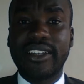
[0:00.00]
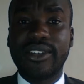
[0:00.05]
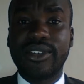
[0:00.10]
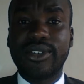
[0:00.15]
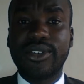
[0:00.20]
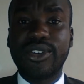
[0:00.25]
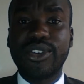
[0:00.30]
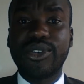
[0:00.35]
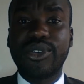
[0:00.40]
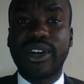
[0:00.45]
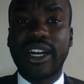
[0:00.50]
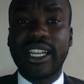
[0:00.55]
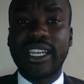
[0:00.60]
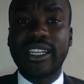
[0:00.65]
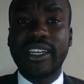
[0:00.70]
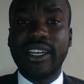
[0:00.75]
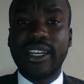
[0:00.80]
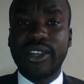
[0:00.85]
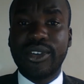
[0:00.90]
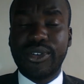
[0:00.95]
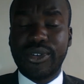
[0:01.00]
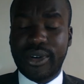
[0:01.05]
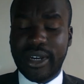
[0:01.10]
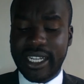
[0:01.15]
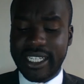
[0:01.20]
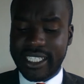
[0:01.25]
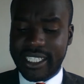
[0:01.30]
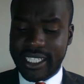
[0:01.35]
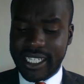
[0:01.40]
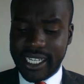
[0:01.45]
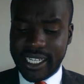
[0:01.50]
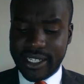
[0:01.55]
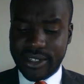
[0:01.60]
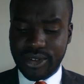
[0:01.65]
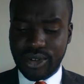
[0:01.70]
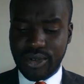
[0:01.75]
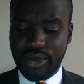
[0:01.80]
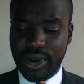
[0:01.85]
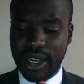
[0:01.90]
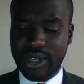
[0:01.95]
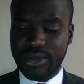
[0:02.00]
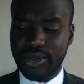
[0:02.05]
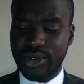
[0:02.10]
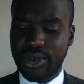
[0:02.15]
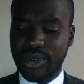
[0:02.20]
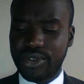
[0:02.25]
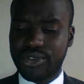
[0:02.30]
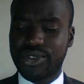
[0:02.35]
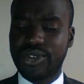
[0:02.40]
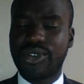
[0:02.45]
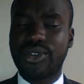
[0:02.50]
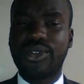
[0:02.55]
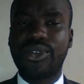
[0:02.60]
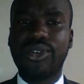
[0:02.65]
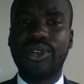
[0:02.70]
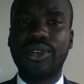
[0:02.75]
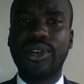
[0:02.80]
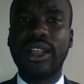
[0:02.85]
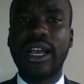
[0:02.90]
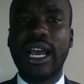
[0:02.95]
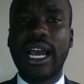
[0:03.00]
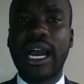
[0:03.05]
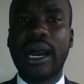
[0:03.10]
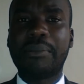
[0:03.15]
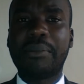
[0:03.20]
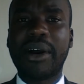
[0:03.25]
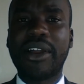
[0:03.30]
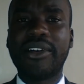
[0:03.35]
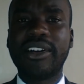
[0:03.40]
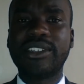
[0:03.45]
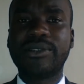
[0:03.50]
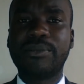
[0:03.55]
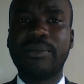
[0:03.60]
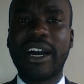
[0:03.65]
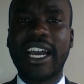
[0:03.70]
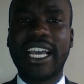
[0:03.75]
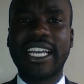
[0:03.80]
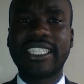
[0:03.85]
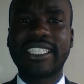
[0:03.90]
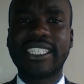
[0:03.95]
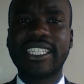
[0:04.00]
You can see it, or what we also call apparent bias.